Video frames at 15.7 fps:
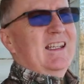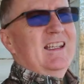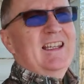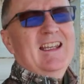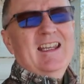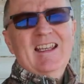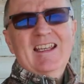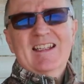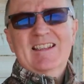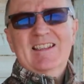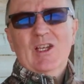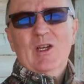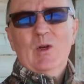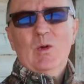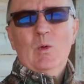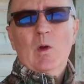Yeah,
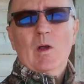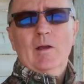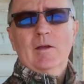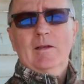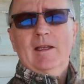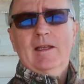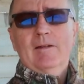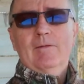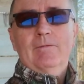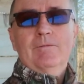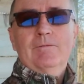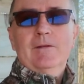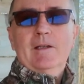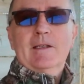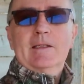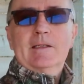so it
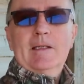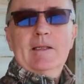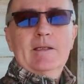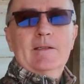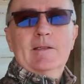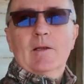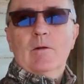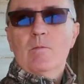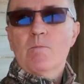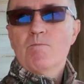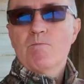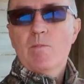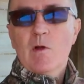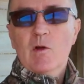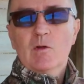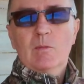fits into
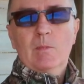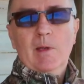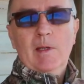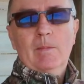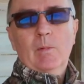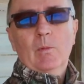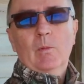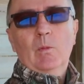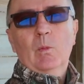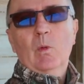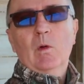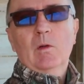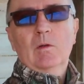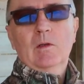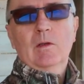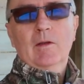most people's
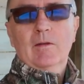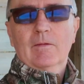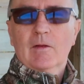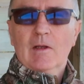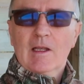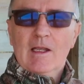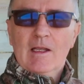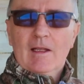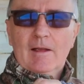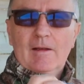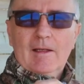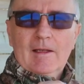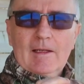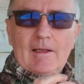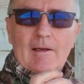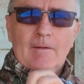wildlife.
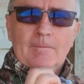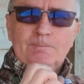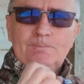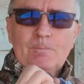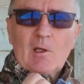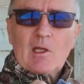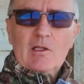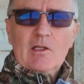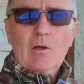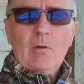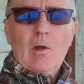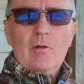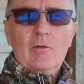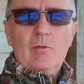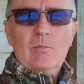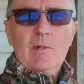The
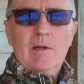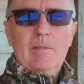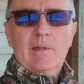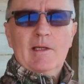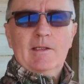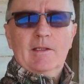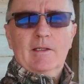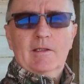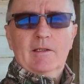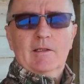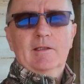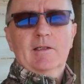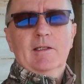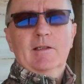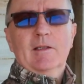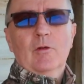200mm to
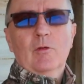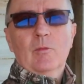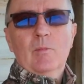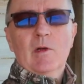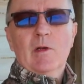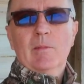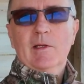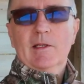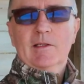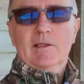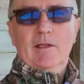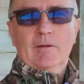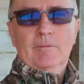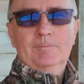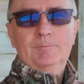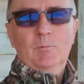
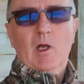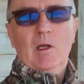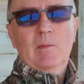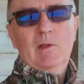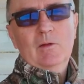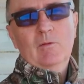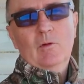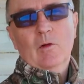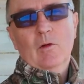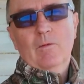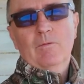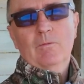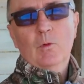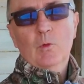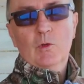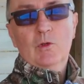600mm. You've got a
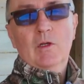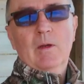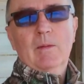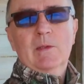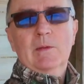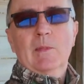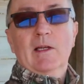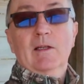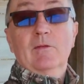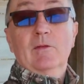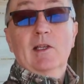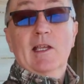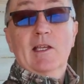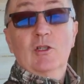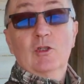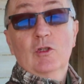4 times
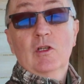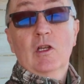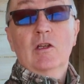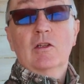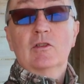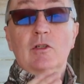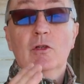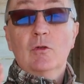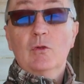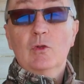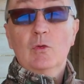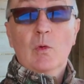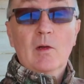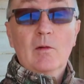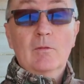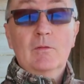magnification to
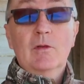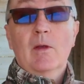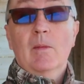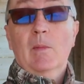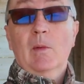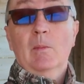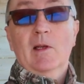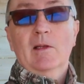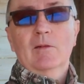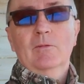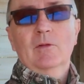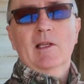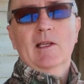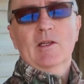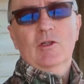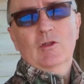12 times
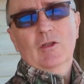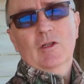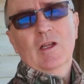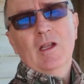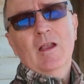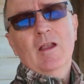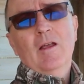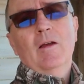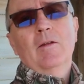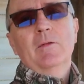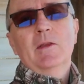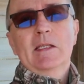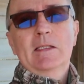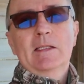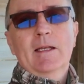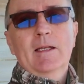magnification of
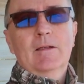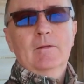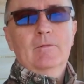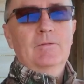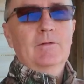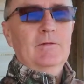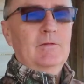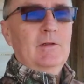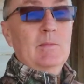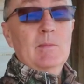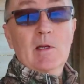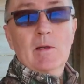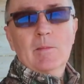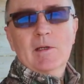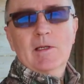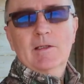the standard
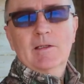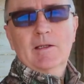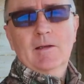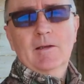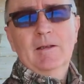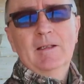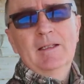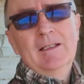50mm